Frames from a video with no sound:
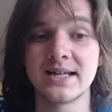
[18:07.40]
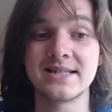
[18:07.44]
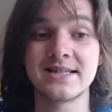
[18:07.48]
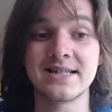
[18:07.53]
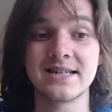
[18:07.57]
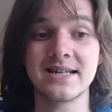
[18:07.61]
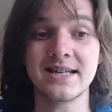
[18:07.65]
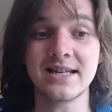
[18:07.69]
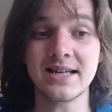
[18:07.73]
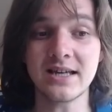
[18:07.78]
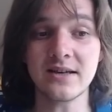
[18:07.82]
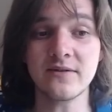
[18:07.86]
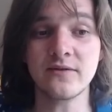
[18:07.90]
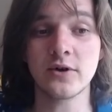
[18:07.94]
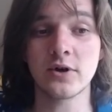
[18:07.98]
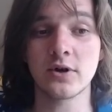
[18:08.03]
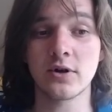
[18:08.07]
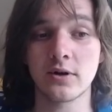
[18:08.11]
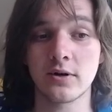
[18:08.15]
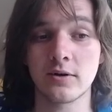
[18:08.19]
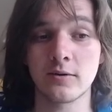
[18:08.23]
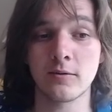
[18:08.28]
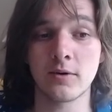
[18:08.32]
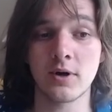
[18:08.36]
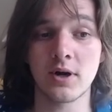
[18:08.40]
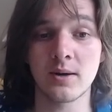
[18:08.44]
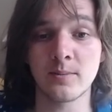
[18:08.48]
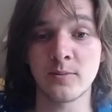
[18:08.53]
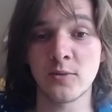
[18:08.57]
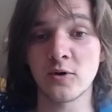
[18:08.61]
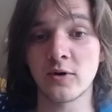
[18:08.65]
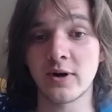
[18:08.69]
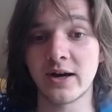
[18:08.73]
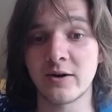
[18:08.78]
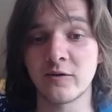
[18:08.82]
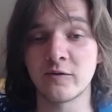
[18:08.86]
into either Haram
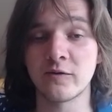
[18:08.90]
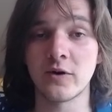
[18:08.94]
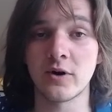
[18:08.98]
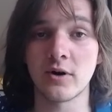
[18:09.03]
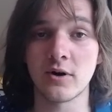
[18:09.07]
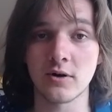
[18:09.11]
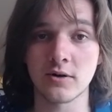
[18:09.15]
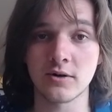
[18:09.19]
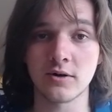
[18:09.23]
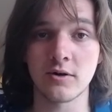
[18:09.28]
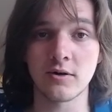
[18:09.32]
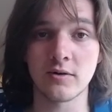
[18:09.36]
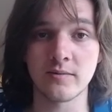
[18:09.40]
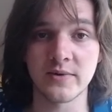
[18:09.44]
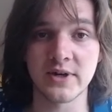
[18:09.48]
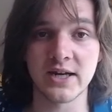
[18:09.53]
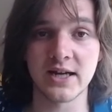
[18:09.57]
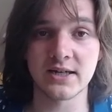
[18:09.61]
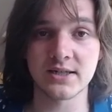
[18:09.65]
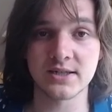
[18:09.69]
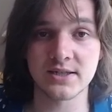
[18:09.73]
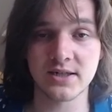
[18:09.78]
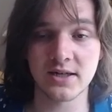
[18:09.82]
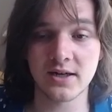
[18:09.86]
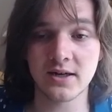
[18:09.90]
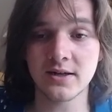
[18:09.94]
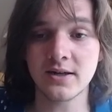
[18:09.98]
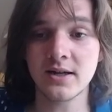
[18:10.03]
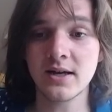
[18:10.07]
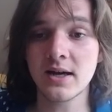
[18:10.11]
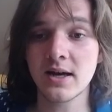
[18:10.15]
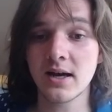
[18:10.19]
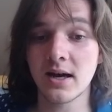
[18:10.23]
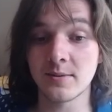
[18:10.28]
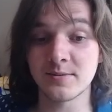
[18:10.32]
or How Far I'll Go on the next turn.